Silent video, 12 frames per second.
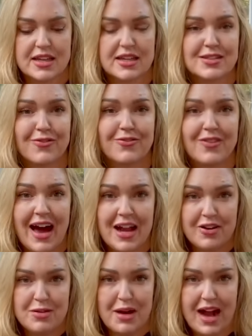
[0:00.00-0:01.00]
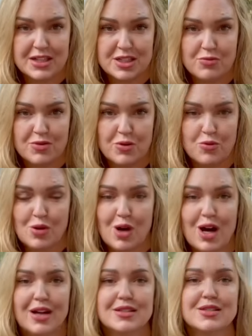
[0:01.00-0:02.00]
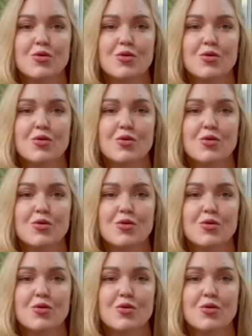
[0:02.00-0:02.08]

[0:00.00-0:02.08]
and it's fiery passion with the wands.